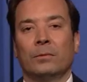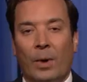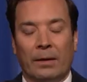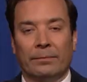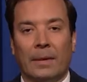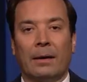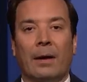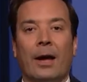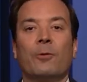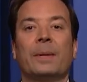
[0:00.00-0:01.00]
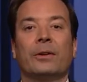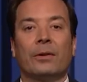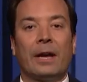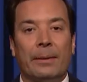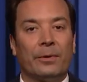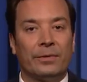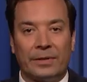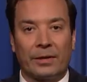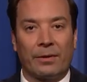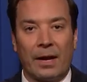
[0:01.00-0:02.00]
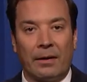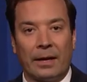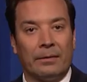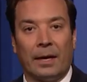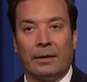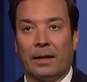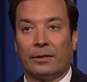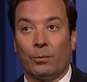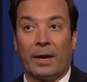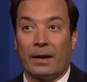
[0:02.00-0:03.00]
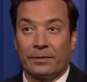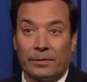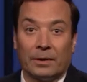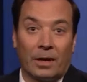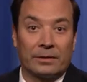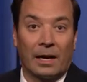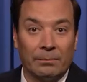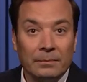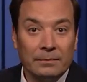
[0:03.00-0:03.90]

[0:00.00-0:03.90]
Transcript: well, I, I hope that you're able to stick around at, at, at the White House for a long time.